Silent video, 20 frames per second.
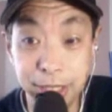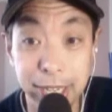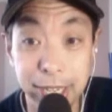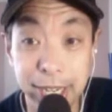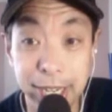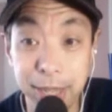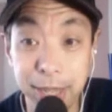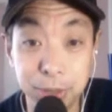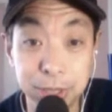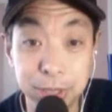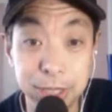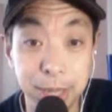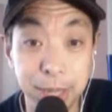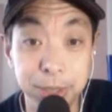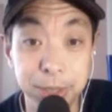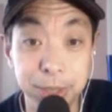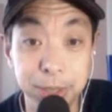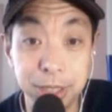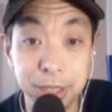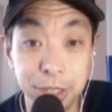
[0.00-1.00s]
that aim
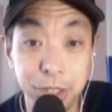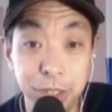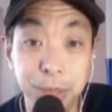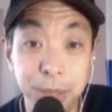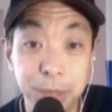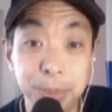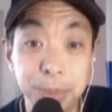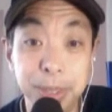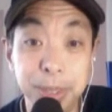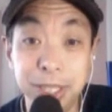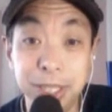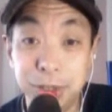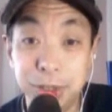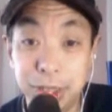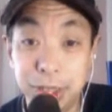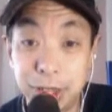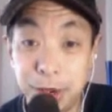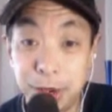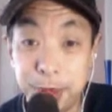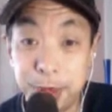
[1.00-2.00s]
to establish the
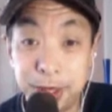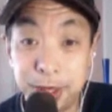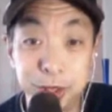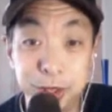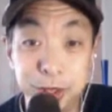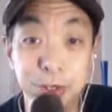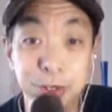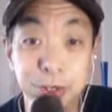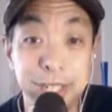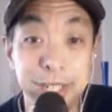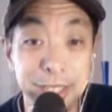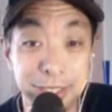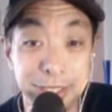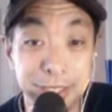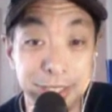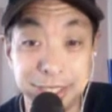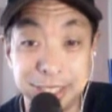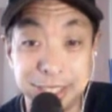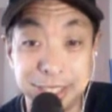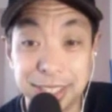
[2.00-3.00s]
German luxury car maker's
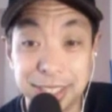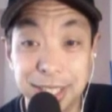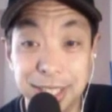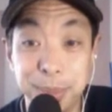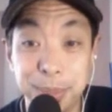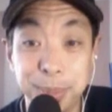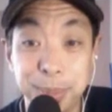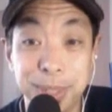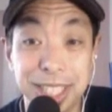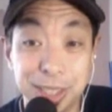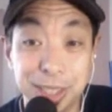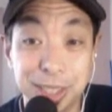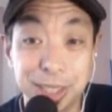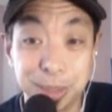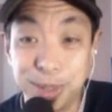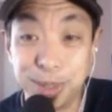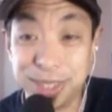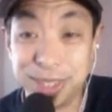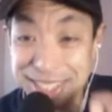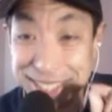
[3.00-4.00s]
credentials as a
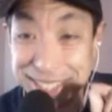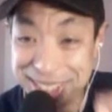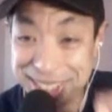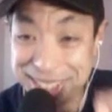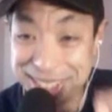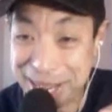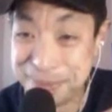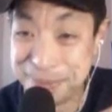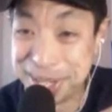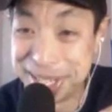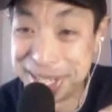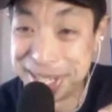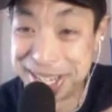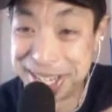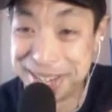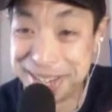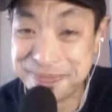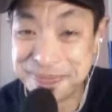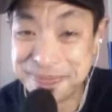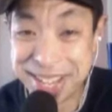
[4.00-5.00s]
company that supports
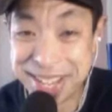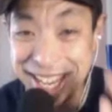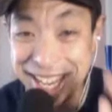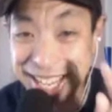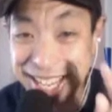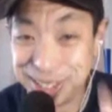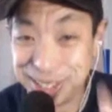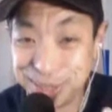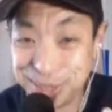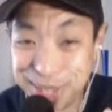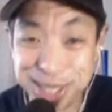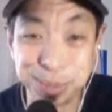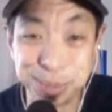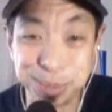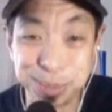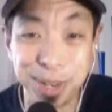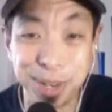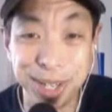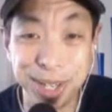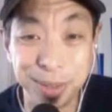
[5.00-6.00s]
sustainability, as
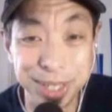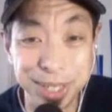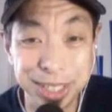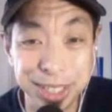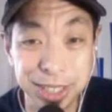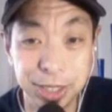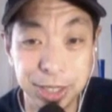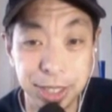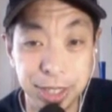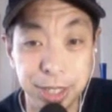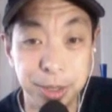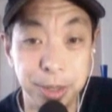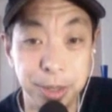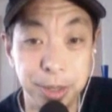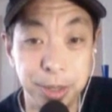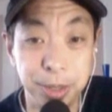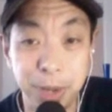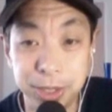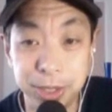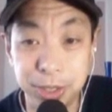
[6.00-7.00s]
well as broaden the reach into
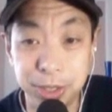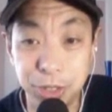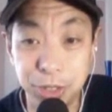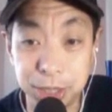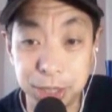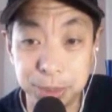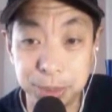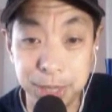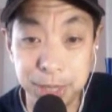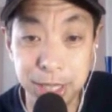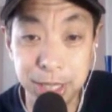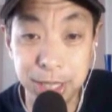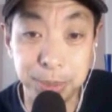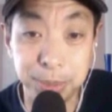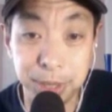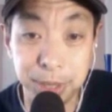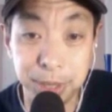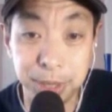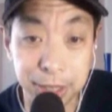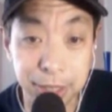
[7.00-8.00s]
other parts of the
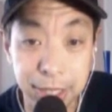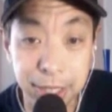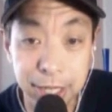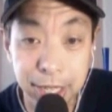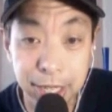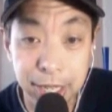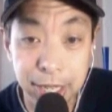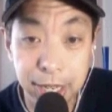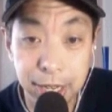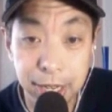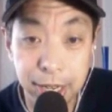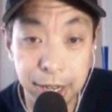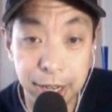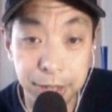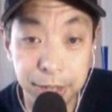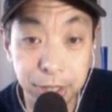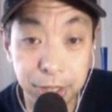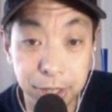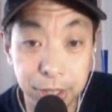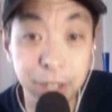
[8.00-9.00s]
transportation market.
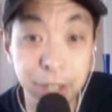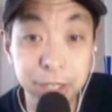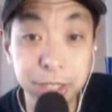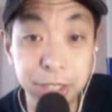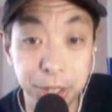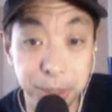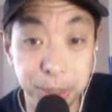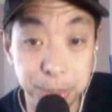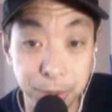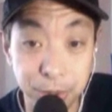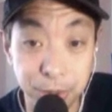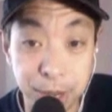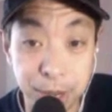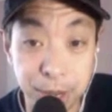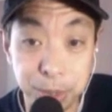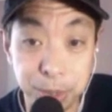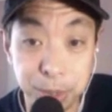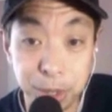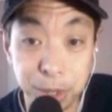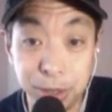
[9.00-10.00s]
The car-sharing
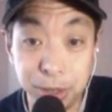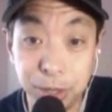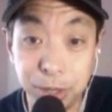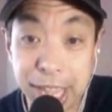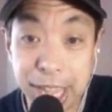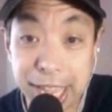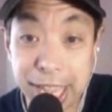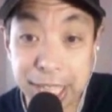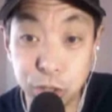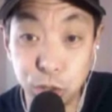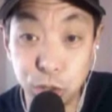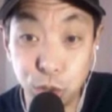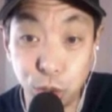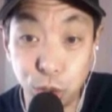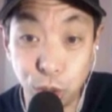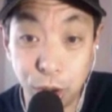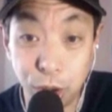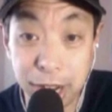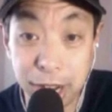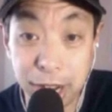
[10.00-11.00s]
program known
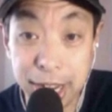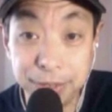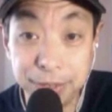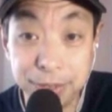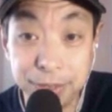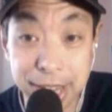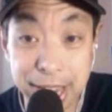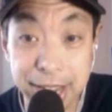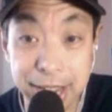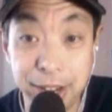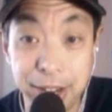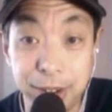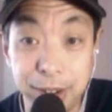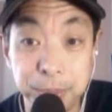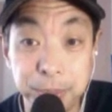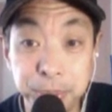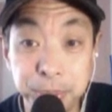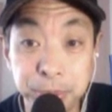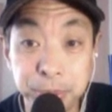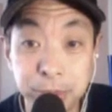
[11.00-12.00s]
as
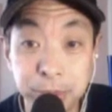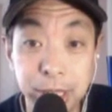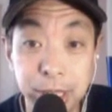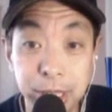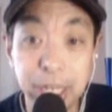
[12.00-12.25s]
DriveNow